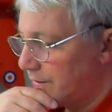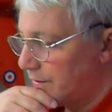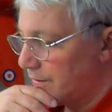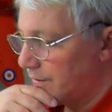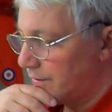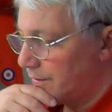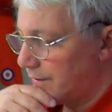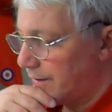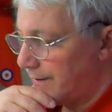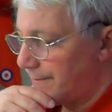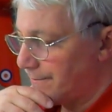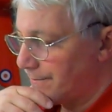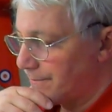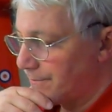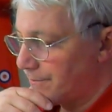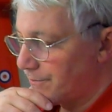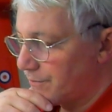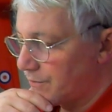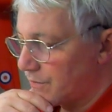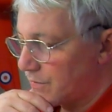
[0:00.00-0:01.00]
Alright,
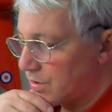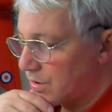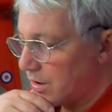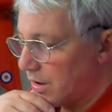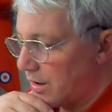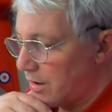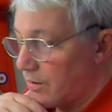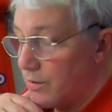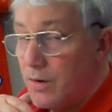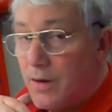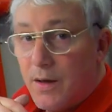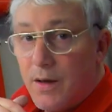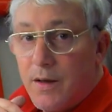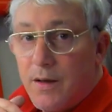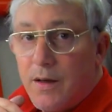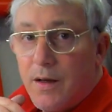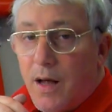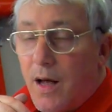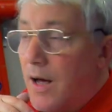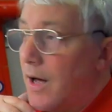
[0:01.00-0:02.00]
so
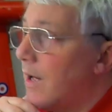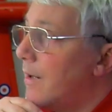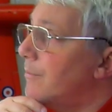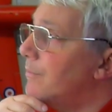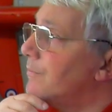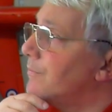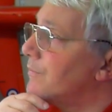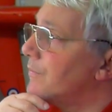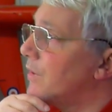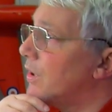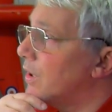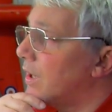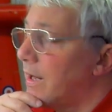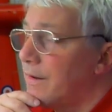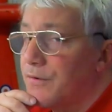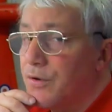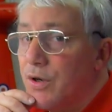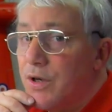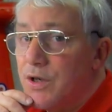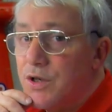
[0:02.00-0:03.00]
you'll
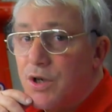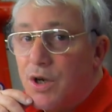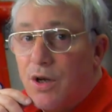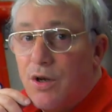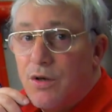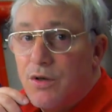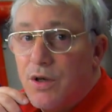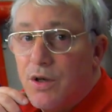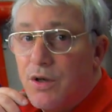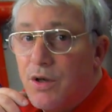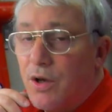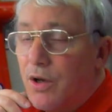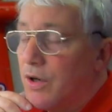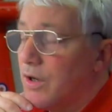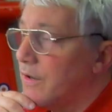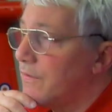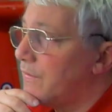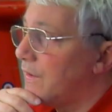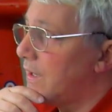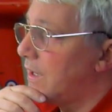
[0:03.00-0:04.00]
have to excuse it doing
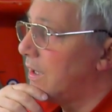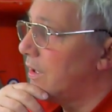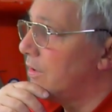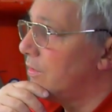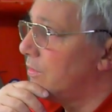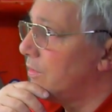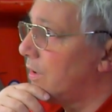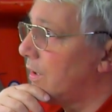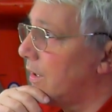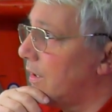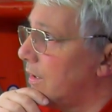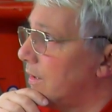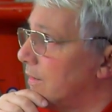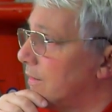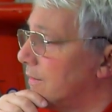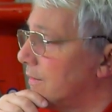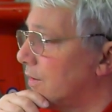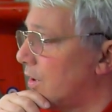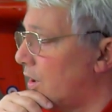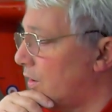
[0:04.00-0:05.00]
the video. That
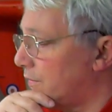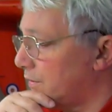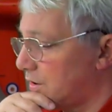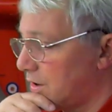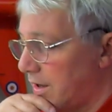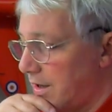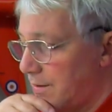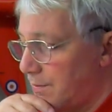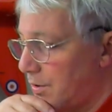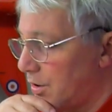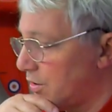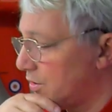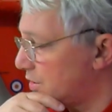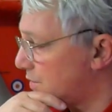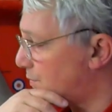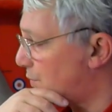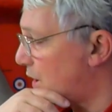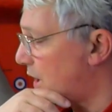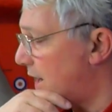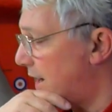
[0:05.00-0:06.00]
obviously doing
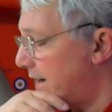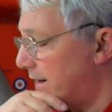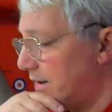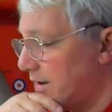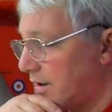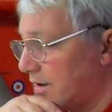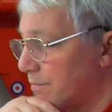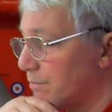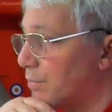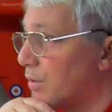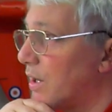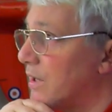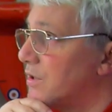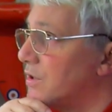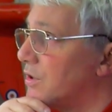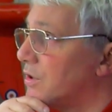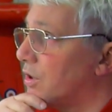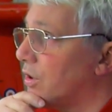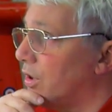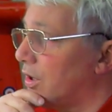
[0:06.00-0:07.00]
spraying, the
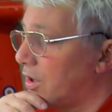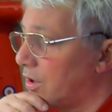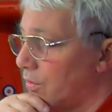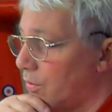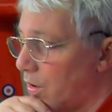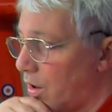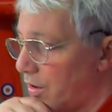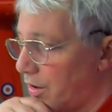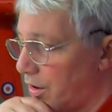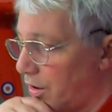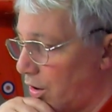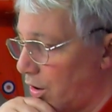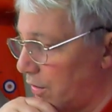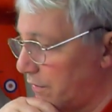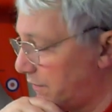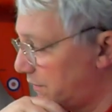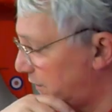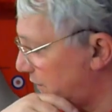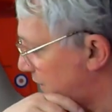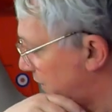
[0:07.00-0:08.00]
compressor's going to go on and off,